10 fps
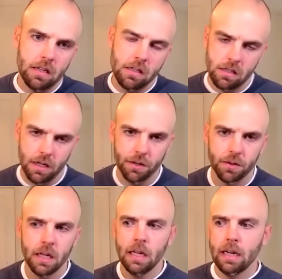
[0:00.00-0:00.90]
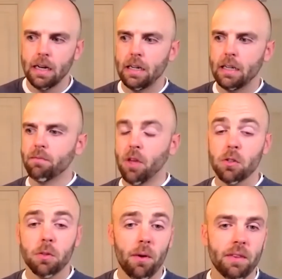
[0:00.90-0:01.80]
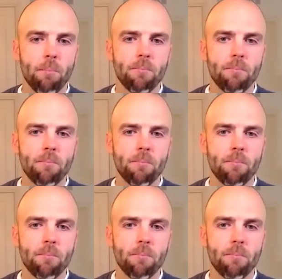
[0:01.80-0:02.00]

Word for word: So um, those are probably the